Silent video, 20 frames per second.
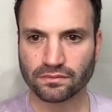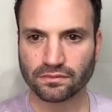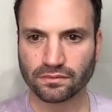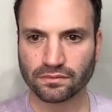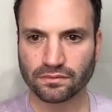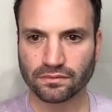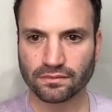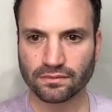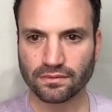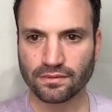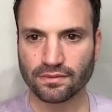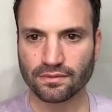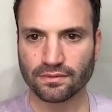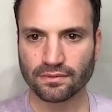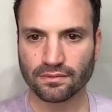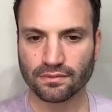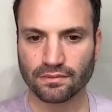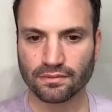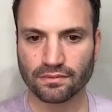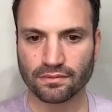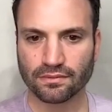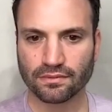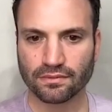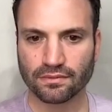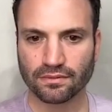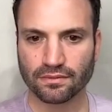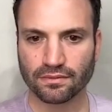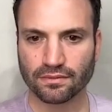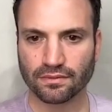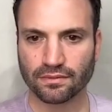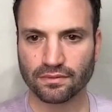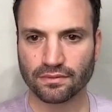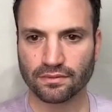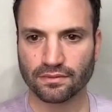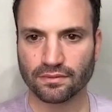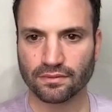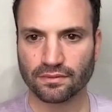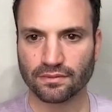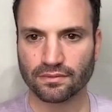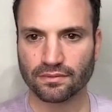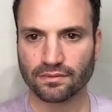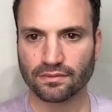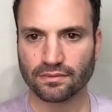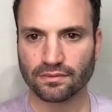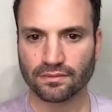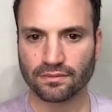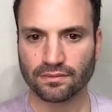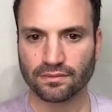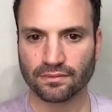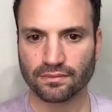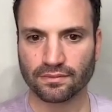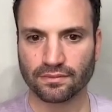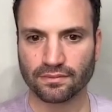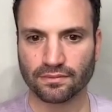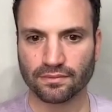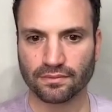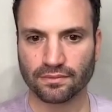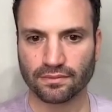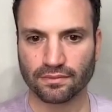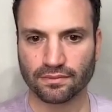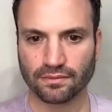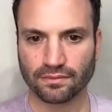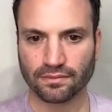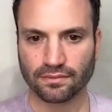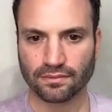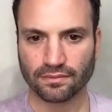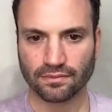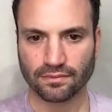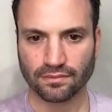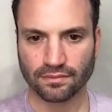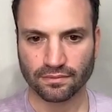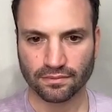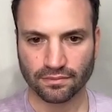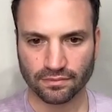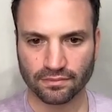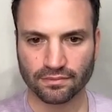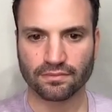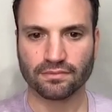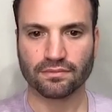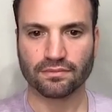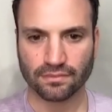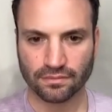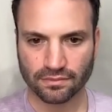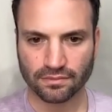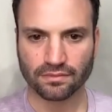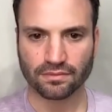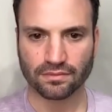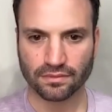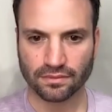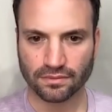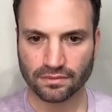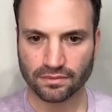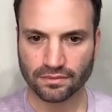This person isn't speaking.